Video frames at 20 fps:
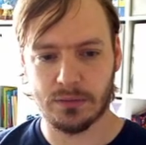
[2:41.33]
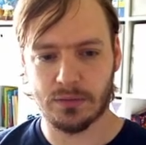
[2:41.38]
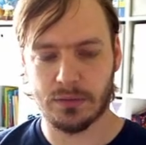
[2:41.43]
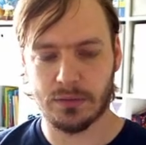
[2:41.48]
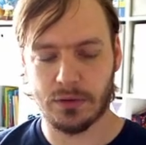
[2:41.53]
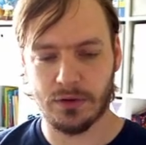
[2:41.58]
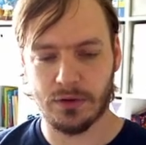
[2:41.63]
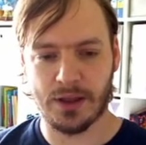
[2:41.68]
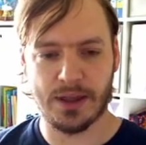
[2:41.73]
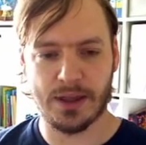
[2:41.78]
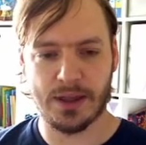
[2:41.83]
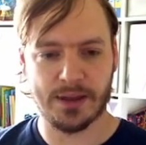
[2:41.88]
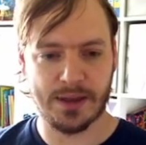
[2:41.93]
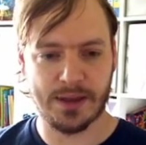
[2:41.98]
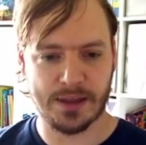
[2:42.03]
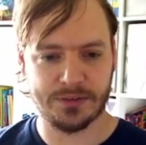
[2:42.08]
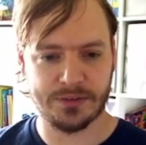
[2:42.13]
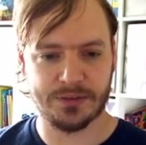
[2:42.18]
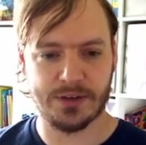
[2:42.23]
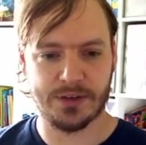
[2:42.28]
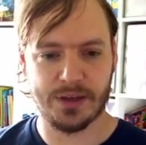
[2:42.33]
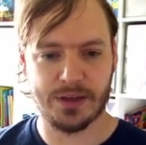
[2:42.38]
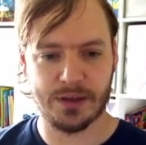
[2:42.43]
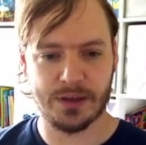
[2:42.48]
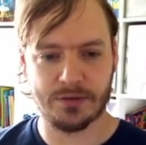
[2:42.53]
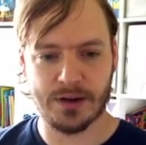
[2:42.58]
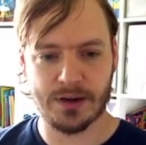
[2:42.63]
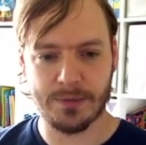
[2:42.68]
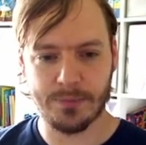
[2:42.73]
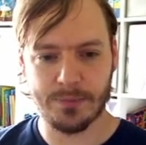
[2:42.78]
on our cast
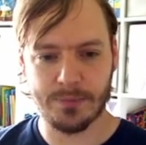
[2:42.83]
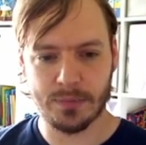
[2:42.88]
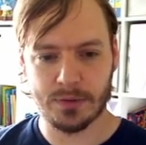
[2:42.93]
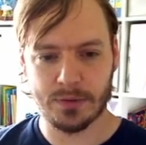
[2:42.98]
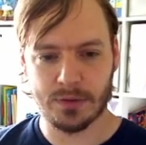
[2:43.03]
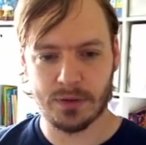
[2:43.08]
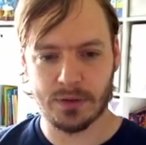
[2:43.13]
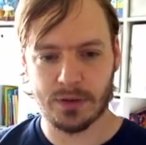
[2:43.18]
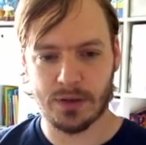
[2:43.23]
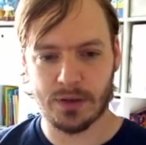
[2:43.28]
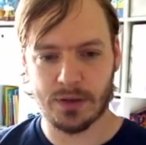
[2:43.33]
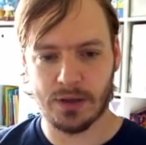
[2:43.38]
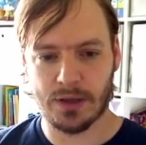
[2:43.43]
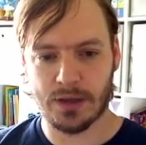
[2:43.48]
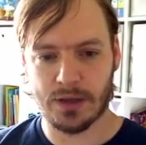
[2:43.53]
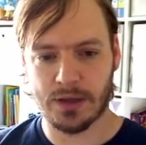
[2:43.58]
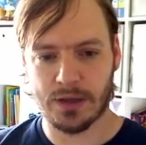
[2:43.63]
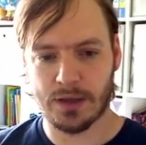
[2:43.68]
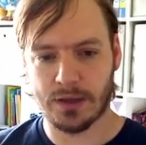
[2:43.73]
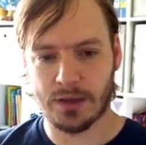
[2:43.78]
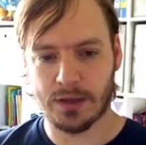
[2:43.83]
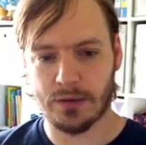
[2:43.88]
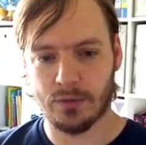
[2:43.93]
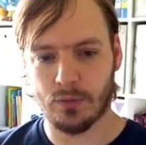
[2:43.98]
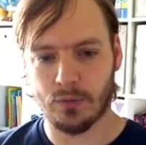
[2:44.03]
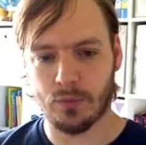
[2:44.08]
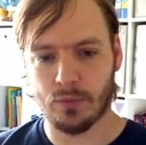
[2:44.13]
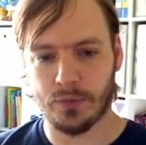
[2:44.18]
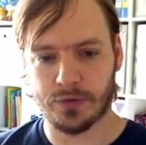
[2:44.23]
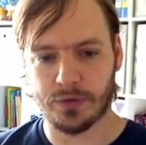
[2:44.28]
diagram, uh,
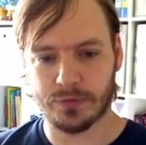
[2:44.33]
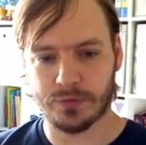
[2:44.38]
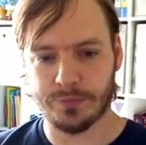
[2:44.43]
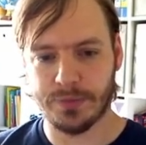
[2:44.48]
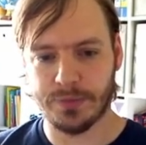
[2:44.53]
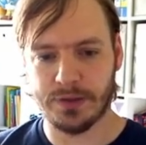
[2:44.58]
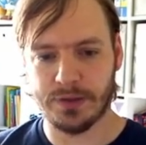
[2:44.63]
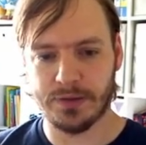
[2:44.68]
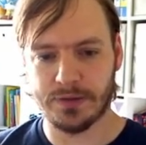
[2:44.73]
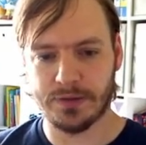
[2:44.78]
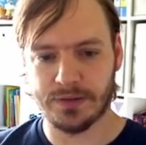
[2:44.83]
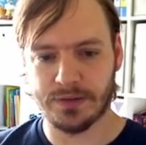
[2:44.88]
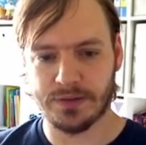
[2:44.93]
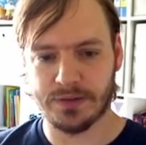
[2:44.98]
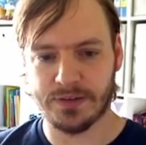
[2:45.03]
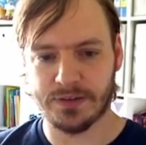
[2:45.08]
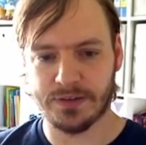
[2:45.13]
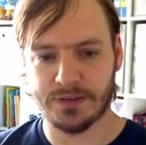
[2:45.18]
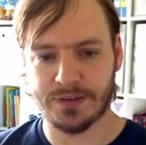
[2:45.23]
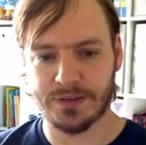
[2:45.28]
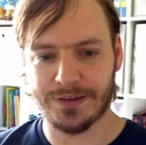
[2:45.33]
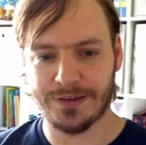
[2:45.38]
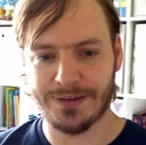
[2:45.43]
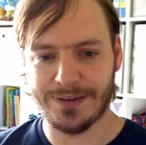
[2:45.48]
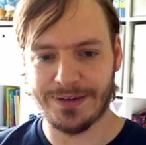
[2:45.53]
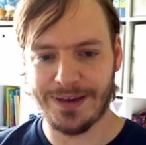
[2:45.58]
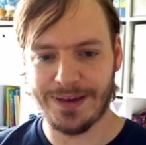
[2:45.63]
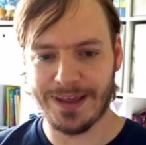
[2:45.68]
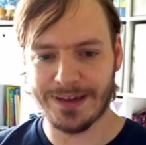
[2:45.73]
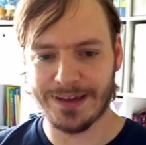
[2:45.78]
which means it is the
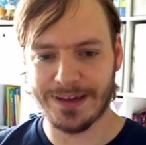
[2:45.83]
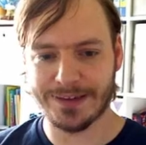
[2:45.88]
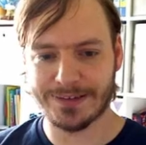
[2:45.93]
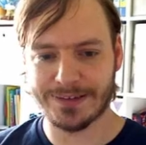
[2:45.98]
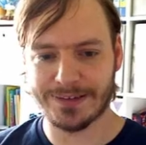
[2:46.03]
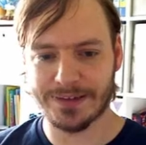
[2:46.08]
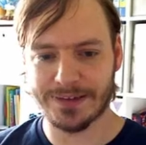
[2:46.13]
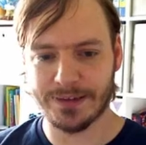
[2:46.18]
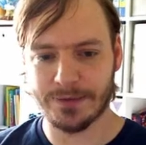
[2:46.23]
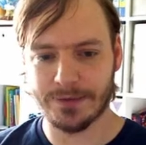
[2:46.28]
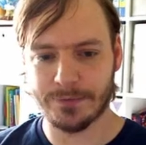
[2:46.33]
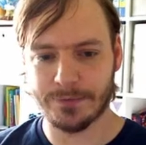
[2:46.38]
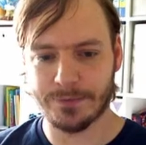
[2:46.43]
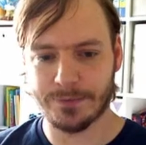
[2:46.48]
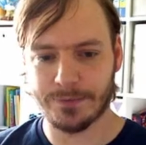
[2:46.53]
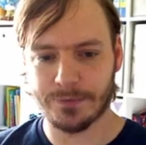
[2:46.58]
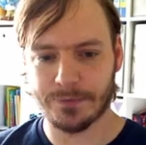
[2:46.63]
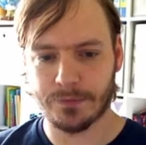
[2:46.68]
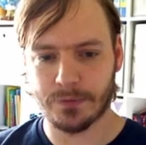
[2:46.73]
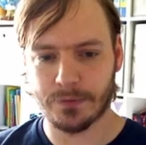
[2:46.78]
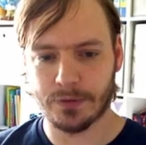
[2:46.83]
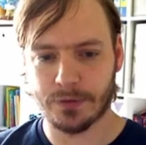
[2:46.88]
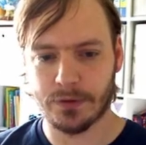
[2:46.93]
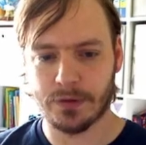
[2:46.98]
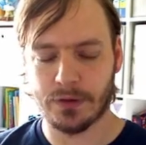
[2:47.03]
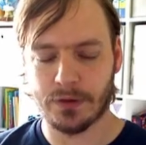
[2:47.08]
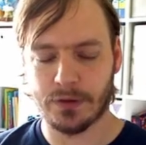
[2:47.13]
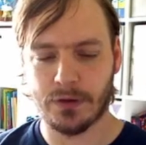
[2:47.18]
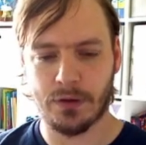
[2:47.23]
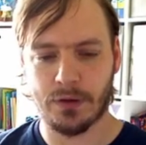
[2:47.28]
negative
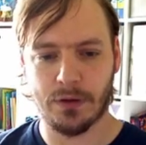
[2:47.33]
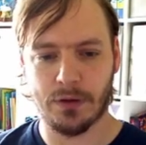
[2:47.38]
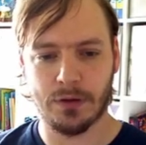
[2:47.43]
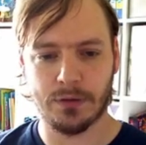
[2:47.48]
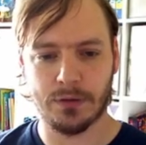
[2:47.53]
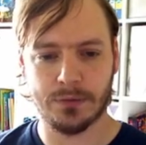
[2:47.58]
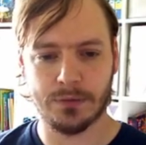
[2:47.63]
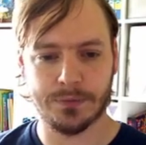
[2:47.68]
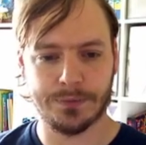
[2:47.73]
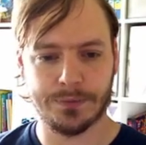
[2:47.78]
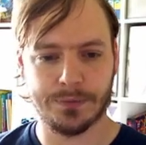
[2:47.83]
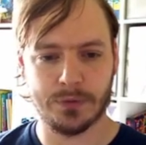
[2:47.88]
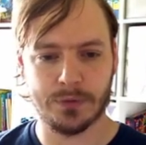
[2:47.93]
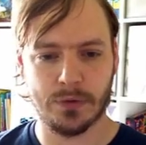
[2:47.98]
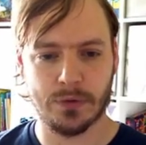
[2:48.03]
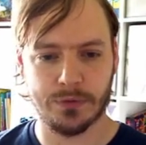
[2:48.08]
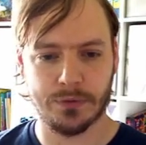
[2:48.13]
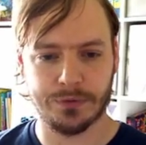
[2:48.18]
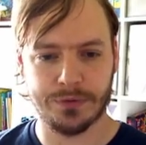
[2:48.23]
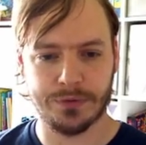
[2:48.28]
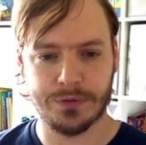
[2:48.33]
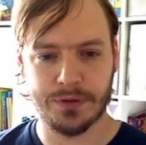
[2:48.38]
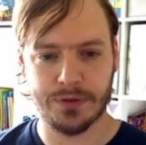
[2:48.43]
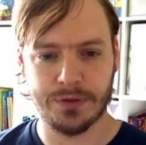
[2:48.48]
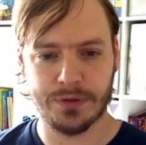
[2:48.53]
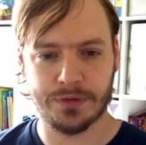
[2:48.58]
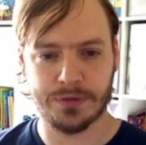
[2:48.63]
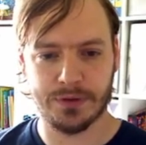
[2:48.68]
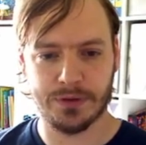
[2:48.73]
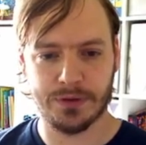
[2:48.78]
of cos
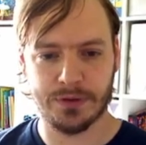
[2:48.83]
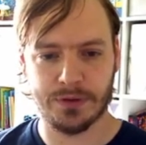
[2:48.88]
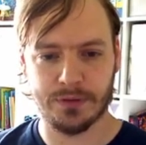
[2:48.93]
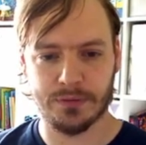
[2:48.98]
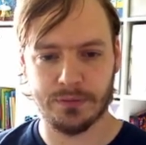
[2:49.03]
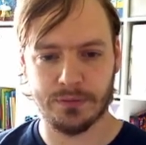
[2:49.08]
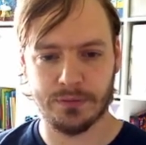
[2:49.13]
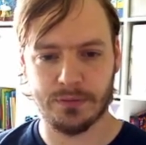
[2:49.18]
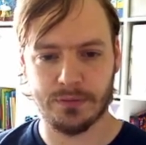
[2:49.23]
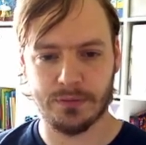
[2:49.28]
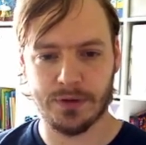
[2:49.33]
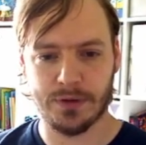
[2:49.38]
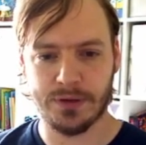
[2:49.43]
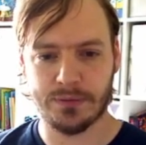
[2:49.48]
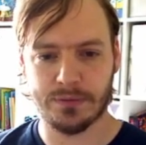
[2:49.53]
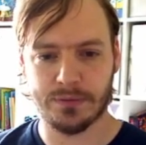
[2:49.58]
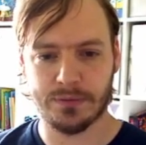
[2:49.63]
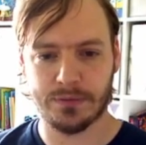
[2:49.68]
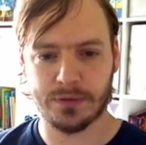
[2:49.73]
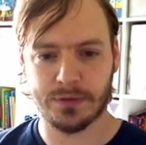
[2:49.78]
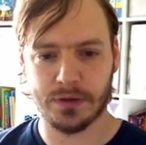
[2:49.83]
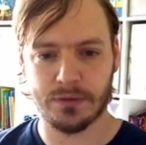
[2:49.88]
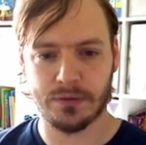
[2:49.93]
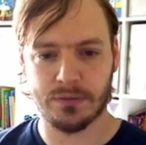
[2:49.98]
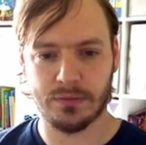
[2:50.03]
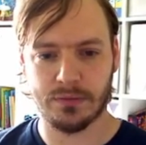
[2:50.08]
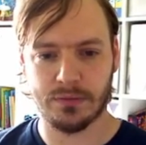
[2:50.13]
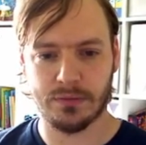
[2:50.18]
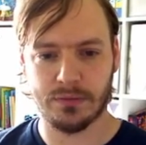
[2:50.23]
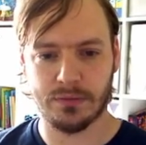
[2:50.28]
30, right?
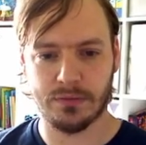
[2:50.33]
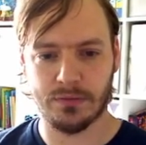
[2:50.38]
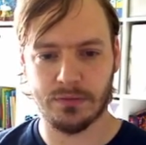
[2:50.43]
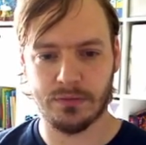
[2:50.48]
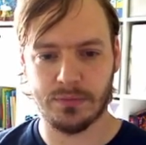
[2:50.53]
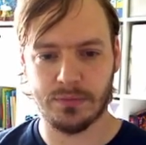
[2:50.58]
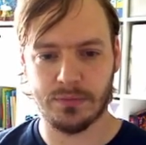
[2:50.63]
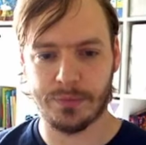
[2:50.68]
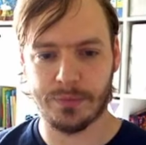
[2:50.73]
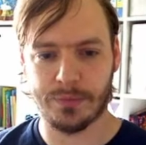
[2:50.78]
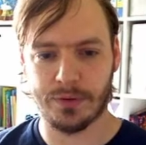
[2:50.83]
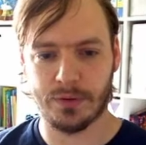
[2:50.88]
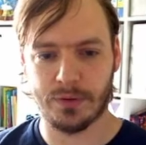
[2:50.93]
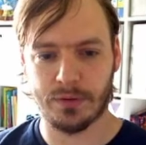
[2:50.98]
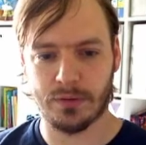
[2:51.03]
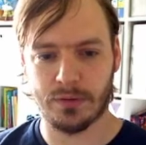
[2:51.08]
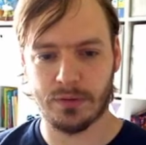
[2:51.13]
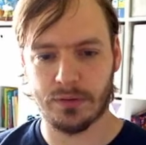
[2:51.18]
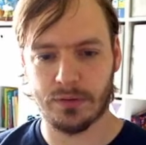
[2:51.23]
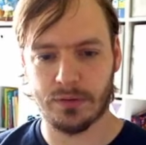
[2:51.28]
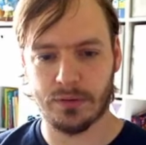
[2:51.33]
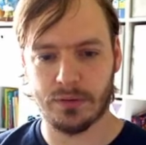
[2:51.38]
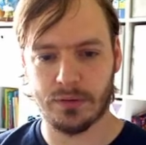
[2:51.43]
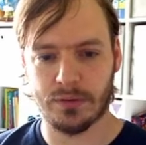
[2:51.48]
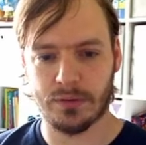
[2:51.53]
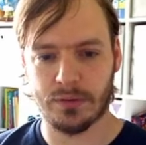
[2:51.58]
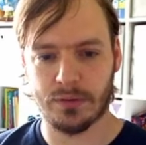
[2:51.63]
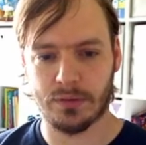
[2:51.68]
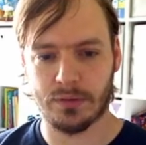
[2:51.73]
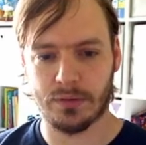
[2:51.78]
So remember that
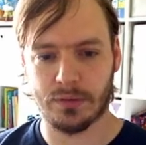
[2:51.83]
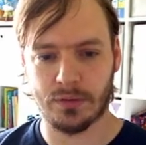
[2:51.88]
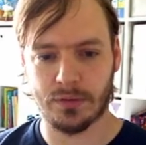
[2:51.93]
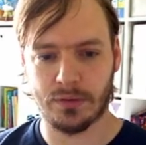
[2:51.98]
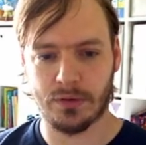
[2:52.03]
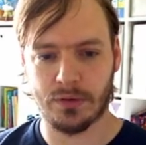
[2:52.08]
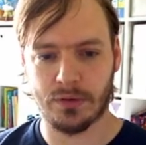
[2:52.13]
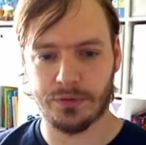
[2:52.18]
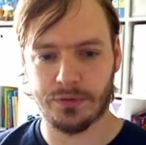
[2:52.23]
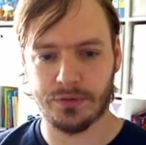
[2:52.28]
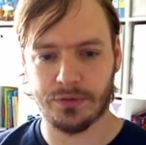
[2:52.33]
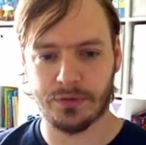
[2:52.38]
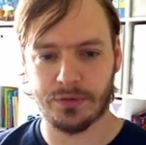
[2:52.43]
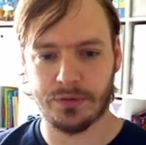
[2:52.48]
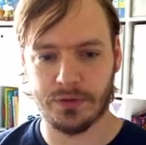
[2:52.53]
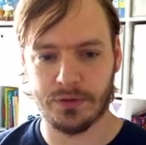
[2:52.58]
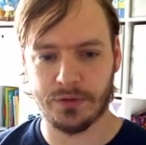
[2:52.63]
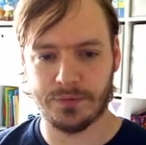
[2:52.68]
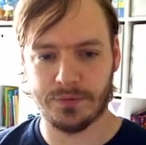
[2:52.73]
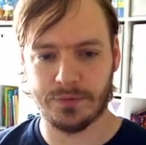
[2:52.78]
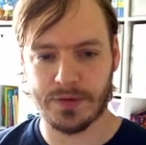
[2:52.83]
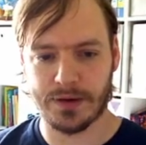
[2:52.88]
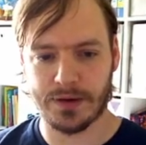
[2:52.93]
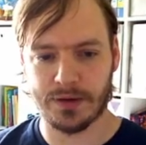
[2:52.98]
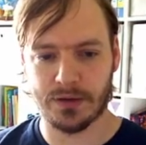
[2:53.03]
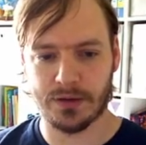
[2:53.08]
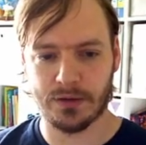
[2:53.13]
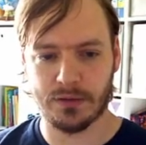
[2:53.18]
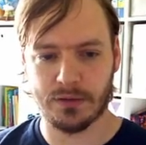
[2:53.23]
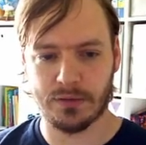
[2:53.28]
cos is this
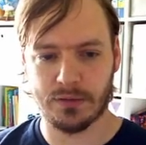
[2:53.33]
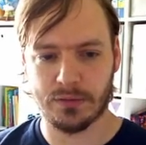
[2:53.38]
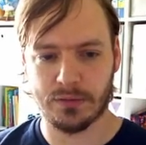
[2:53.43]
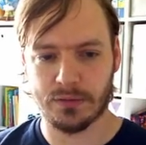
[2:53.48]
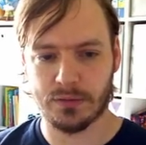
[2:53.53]
value.